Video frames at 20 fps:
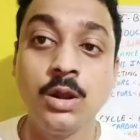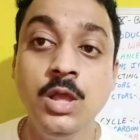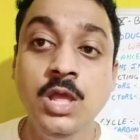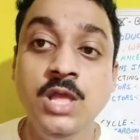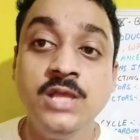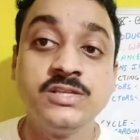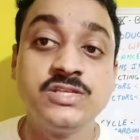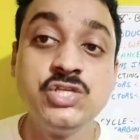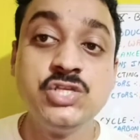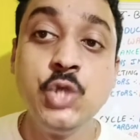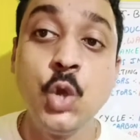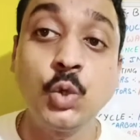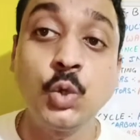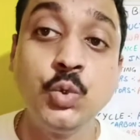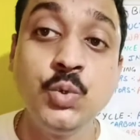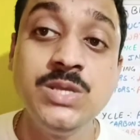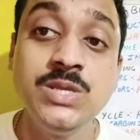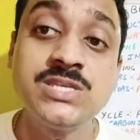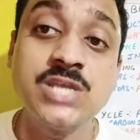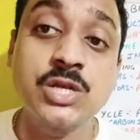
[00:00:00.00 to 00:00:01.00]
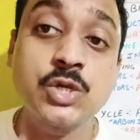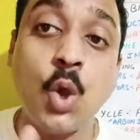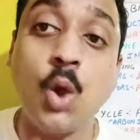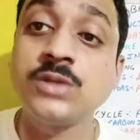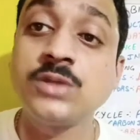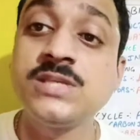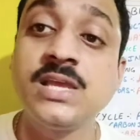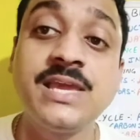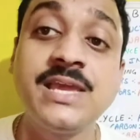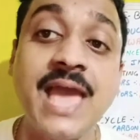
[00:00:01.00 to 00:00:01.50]
CO2 is a
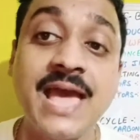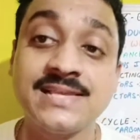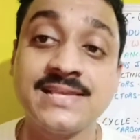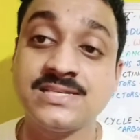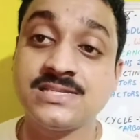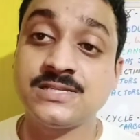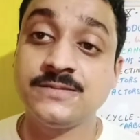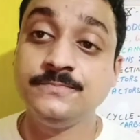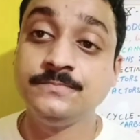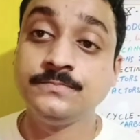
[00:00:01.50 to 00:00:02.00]
toxic gas.